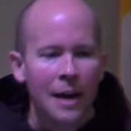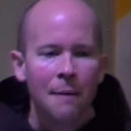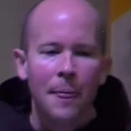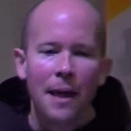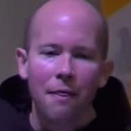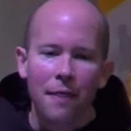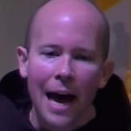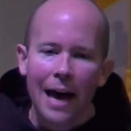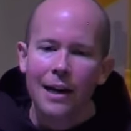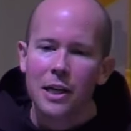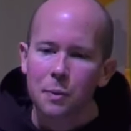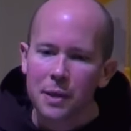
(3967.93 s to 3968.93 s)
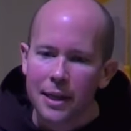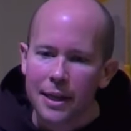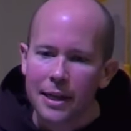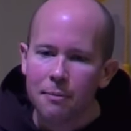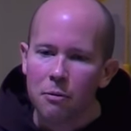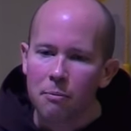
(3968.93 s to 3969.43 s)
And that is what the
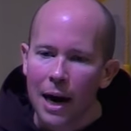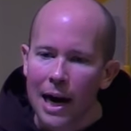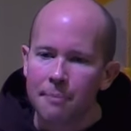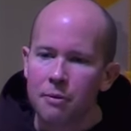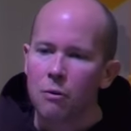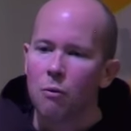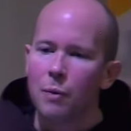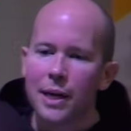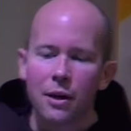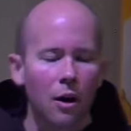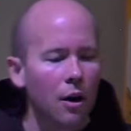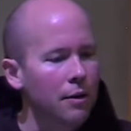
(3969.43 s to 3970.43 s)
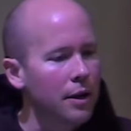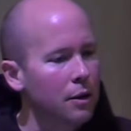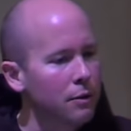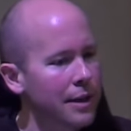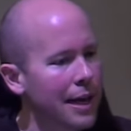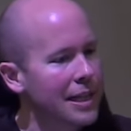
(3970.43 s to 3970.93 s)
Hebrew Bible, what we call the
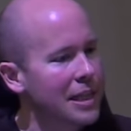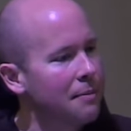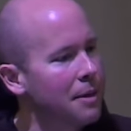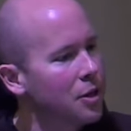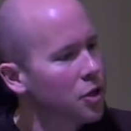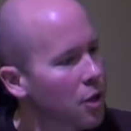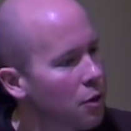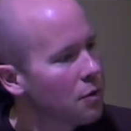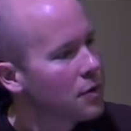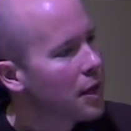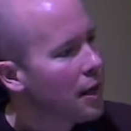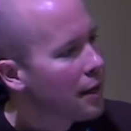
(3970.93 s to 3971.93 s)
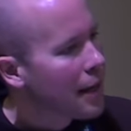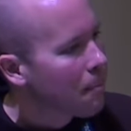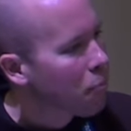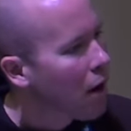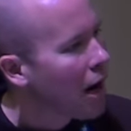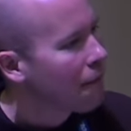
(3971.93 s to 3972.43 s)
Old Testament, shows that
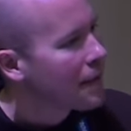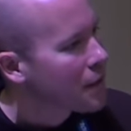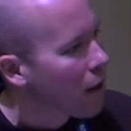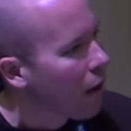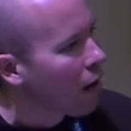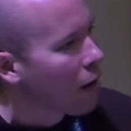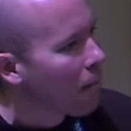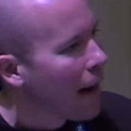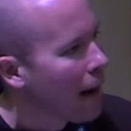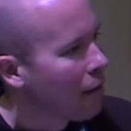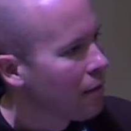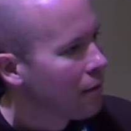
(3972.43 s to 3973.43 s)
prophets are all about.